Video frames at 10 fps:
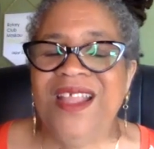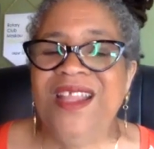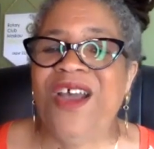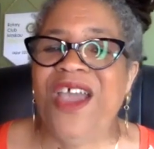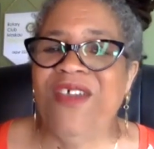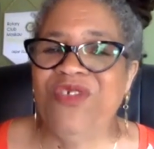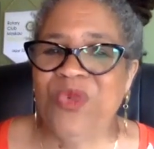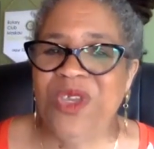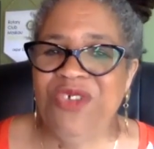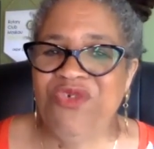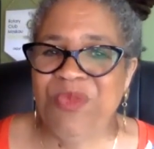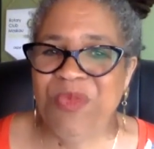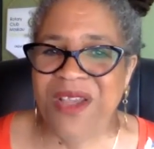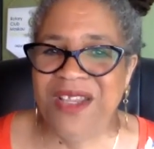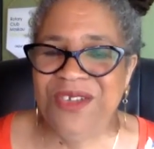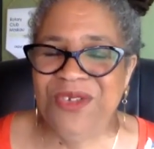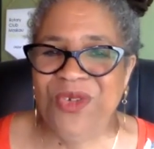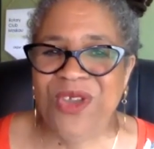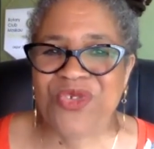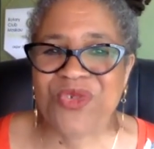Now, after we hear from Braden,
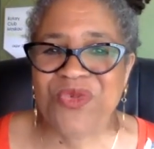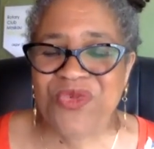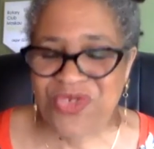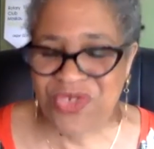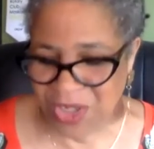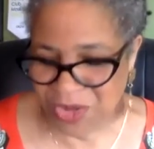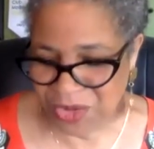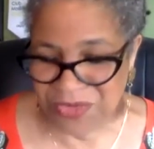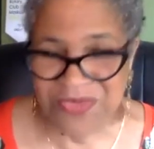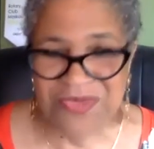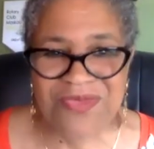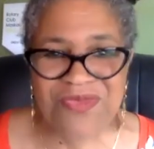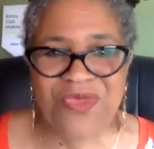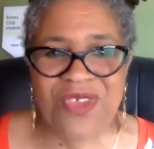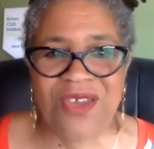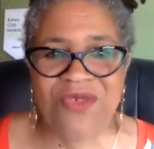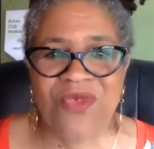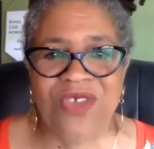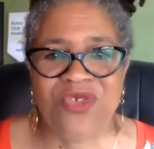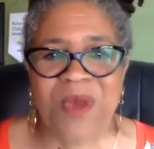who has a stellar
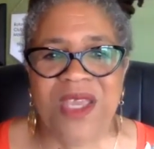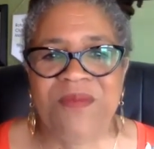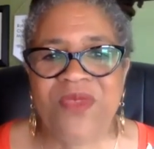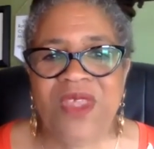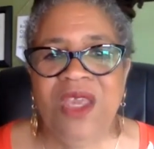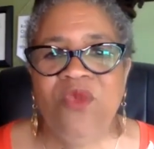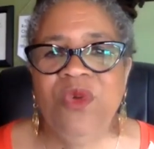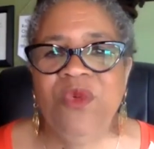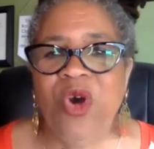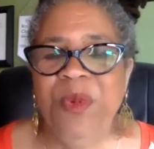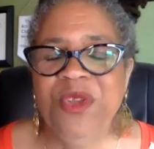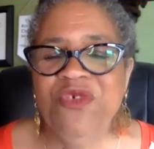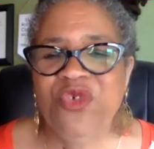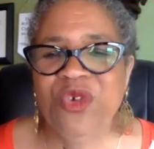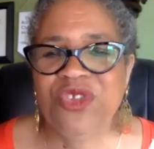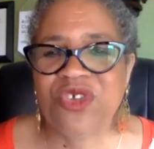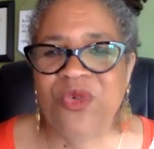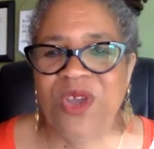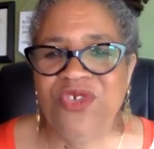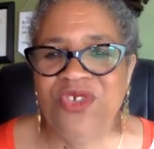resume, we will open the floor to
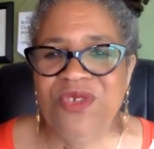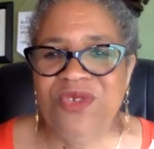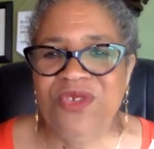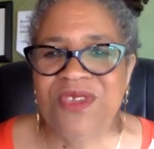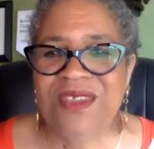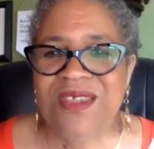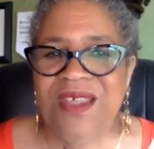questions.